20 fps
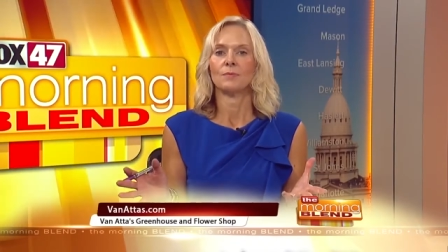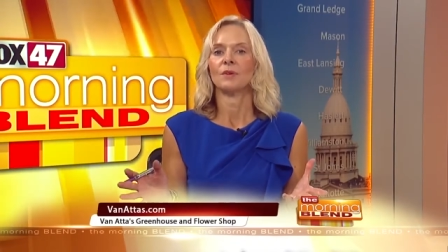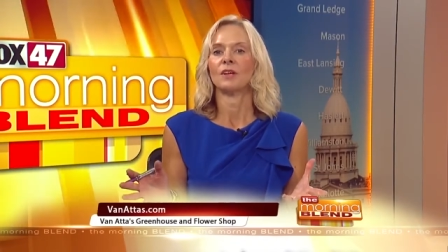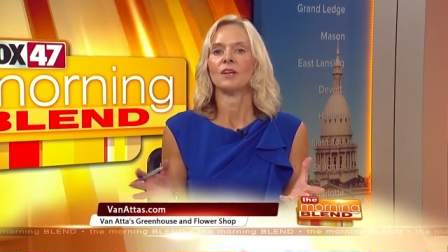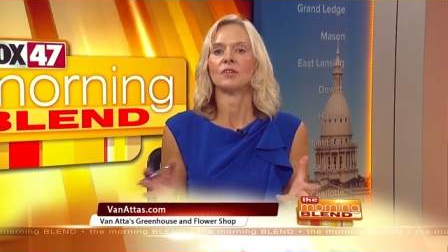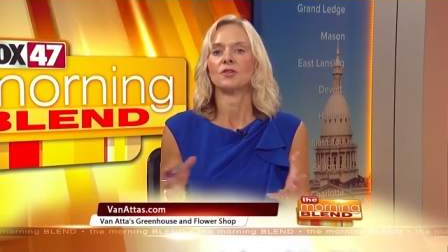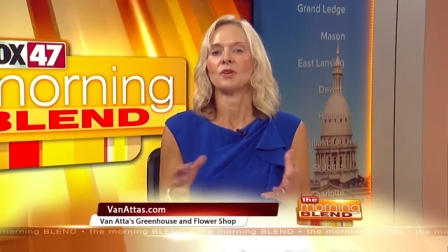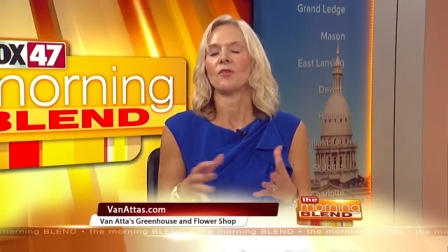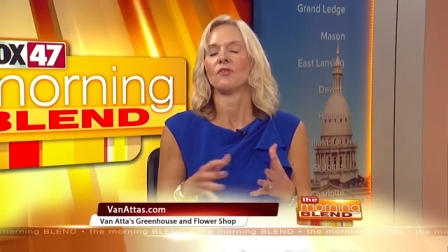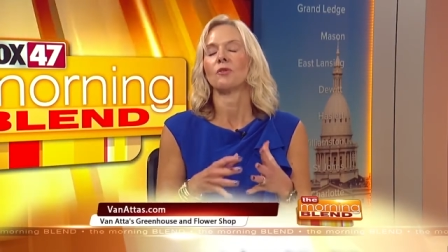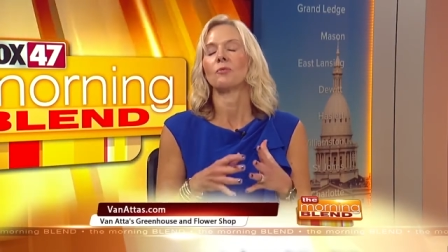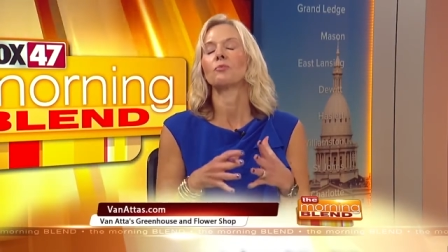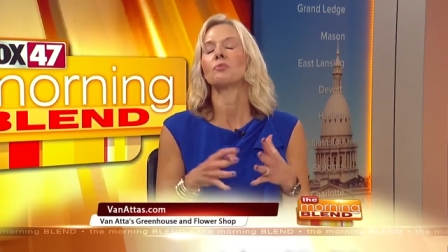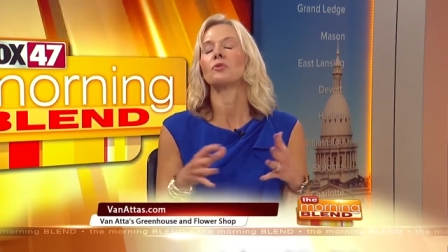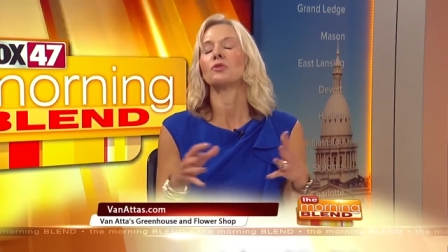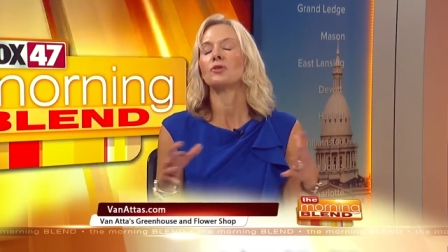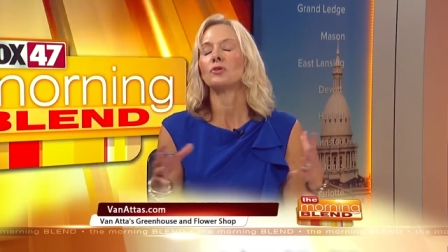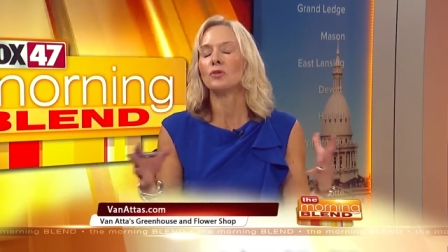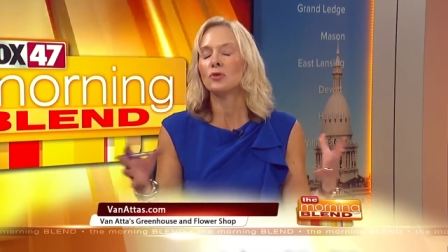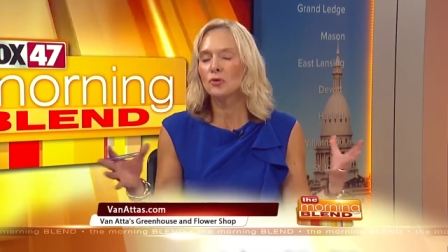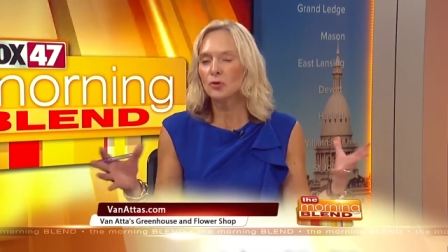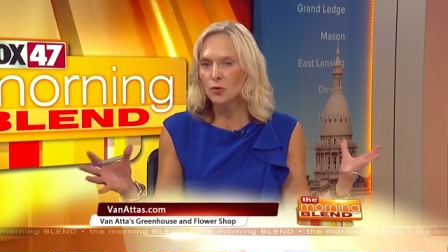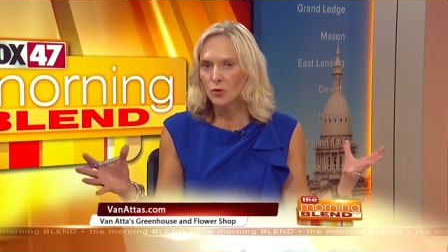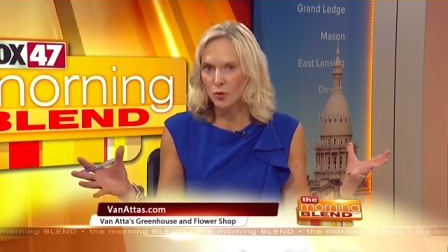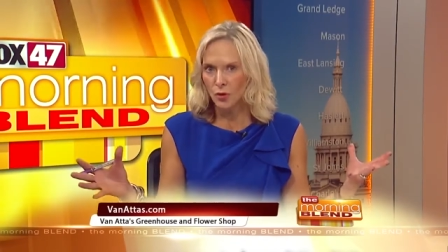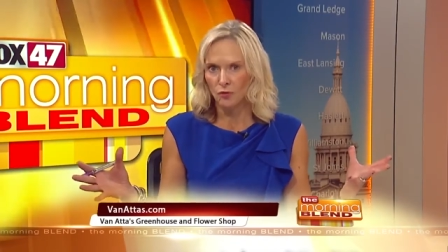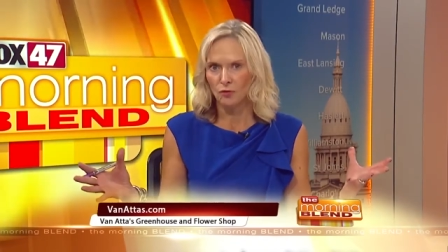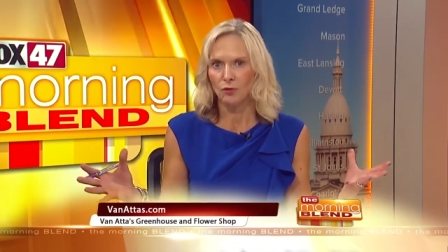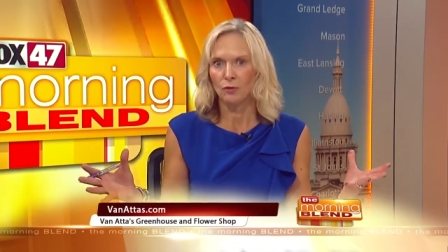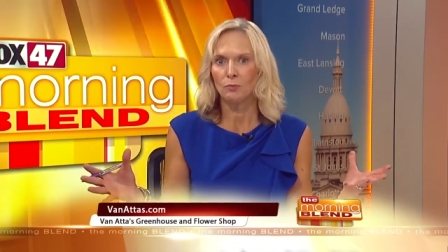because you have a
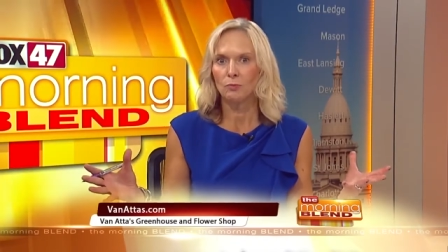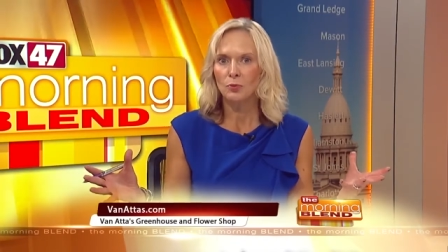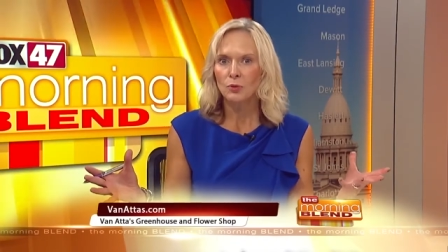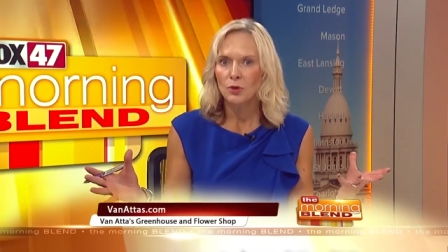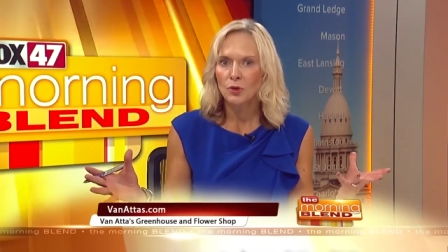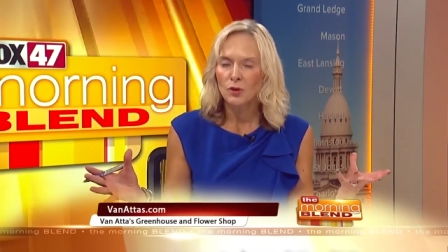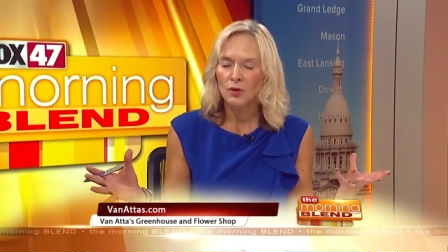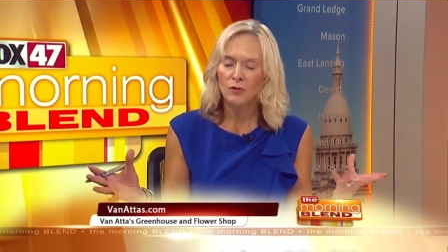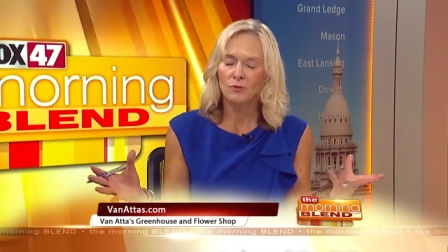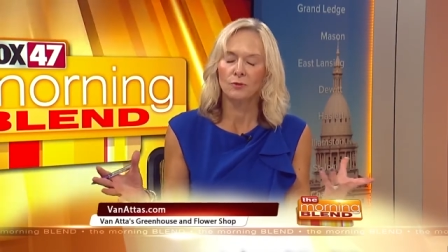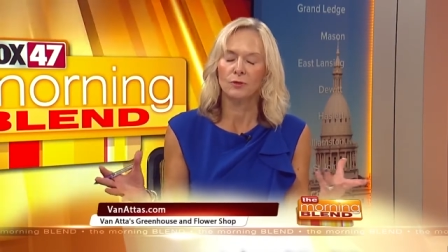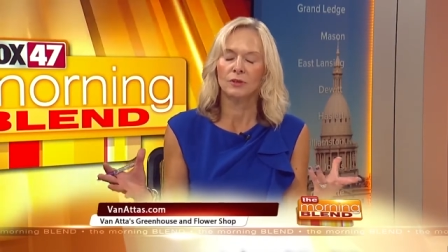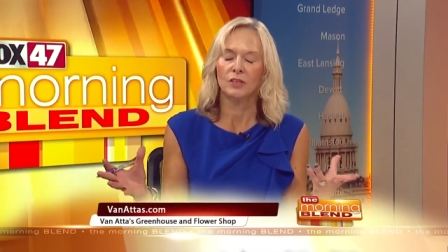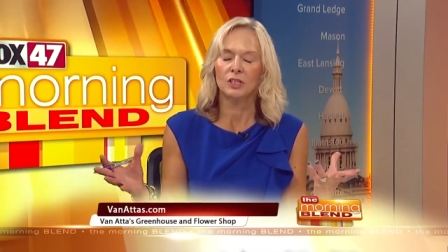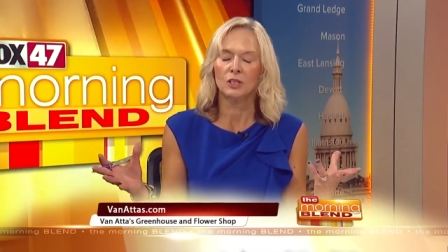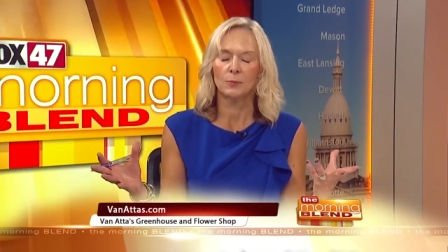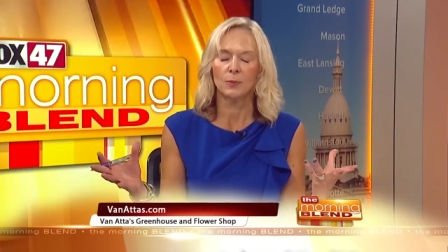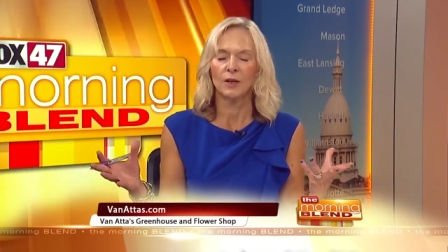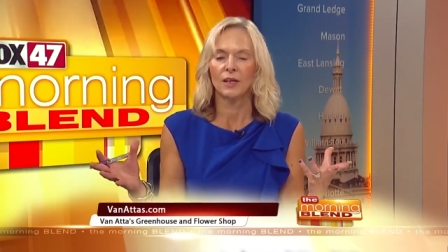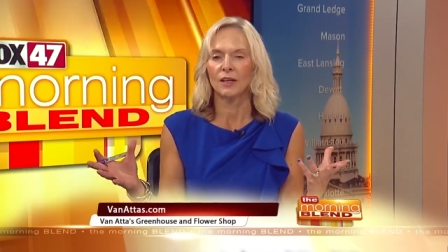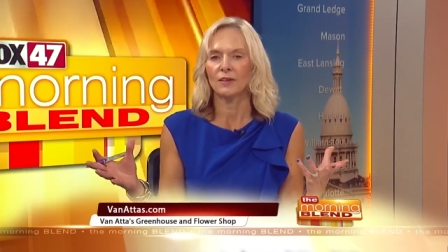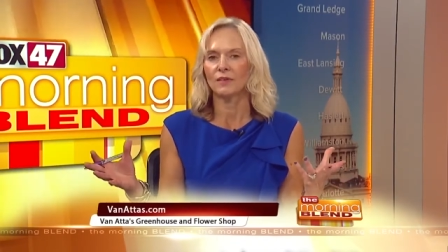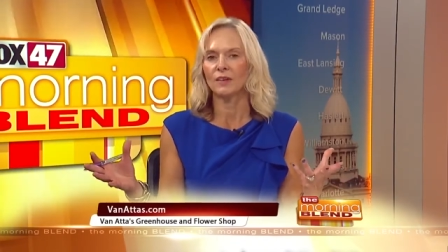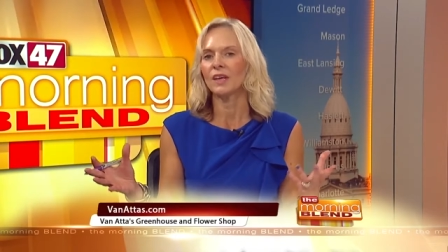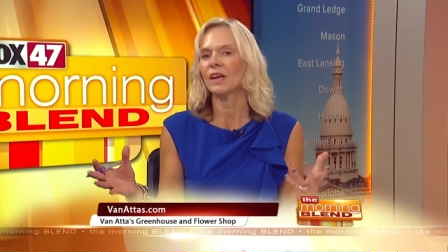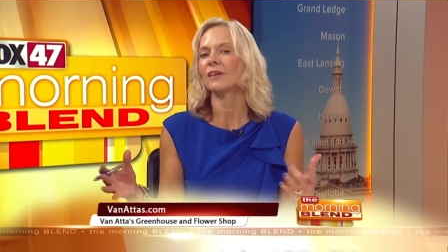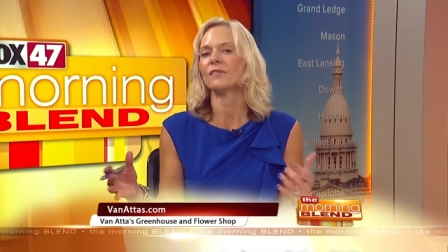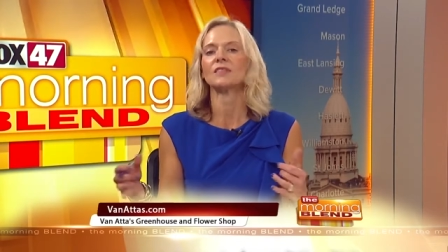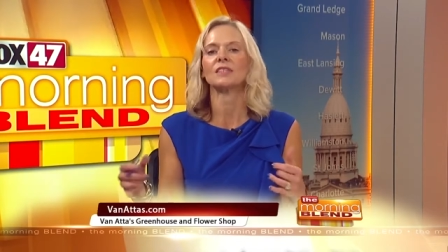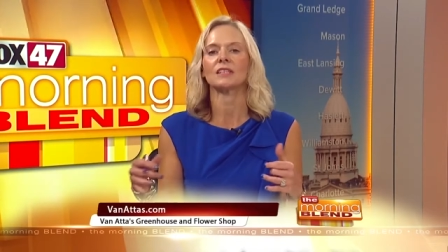beautiful, beautiful display of
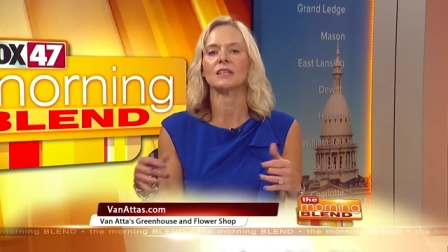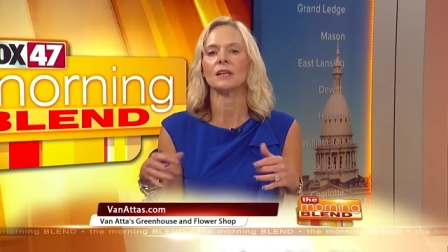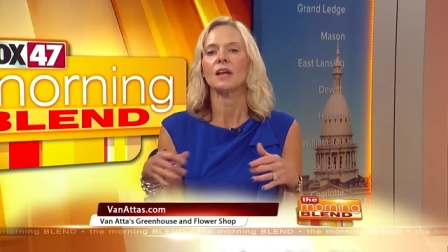gifts.